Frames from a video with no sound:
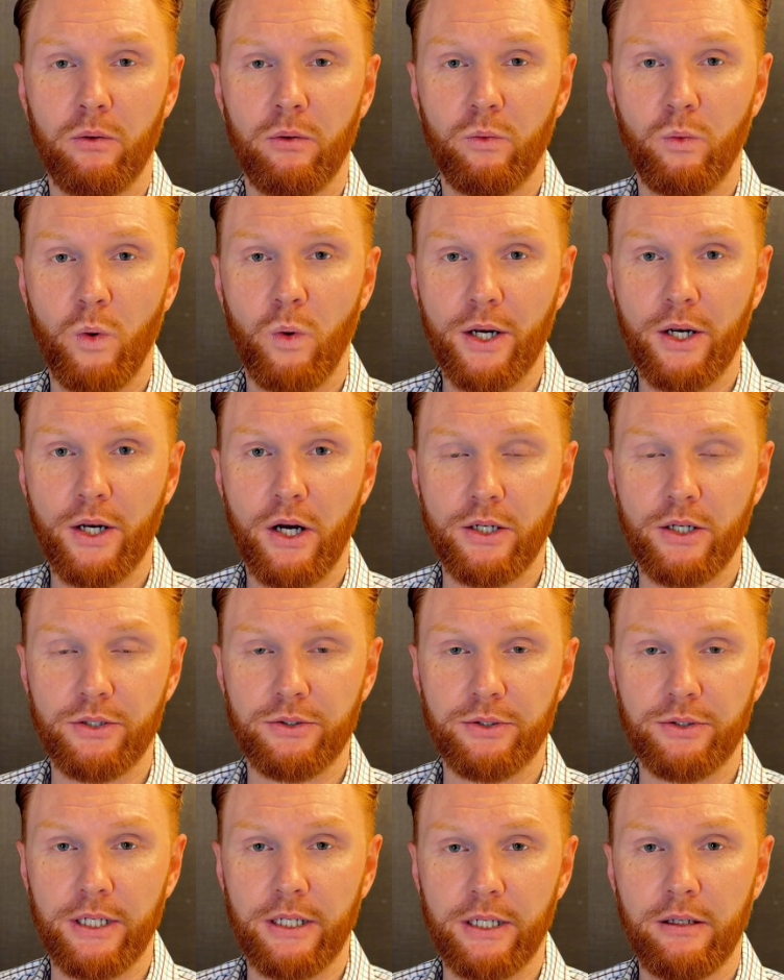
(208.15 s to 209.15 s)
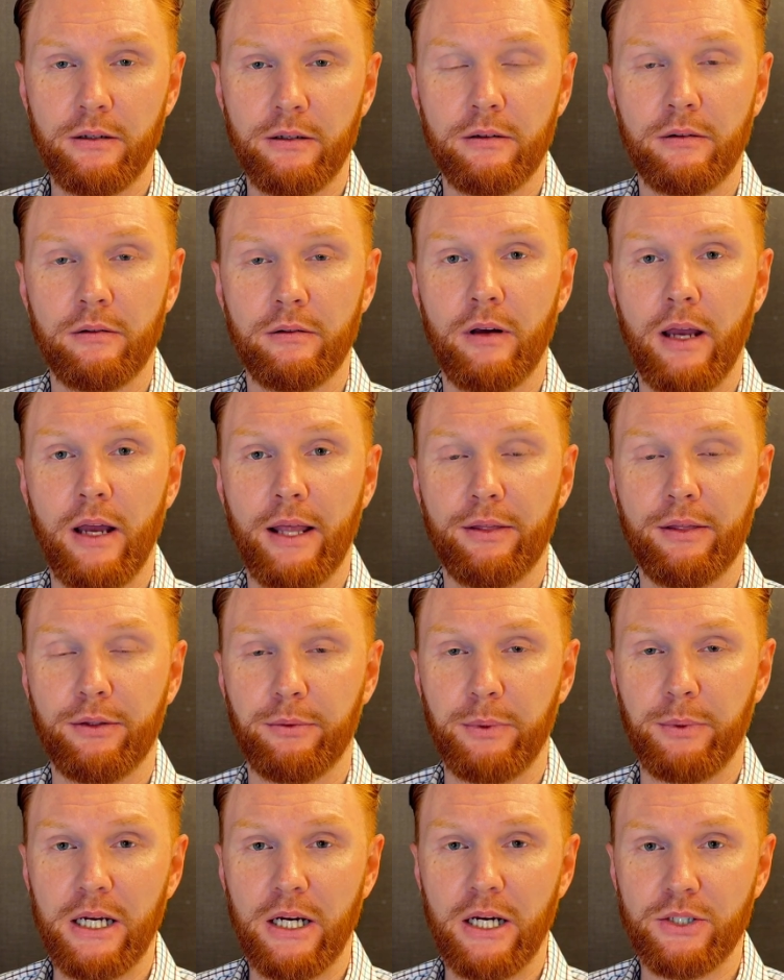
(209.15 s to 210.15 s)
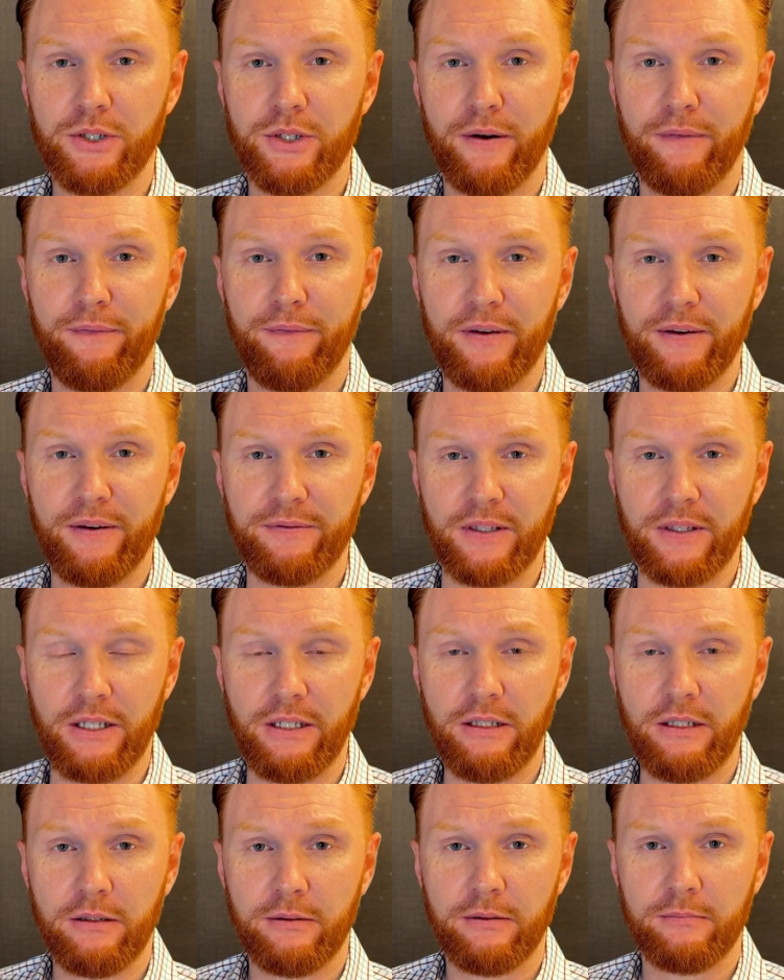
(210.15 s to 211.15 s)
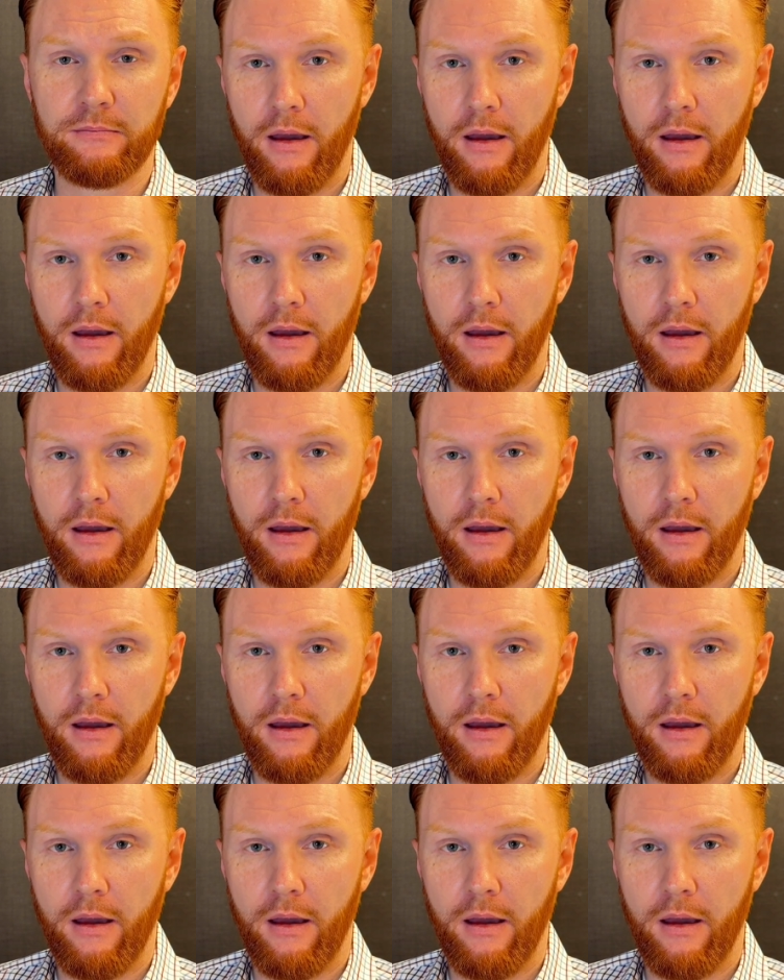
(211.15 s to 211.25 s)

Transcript: 100, and 350,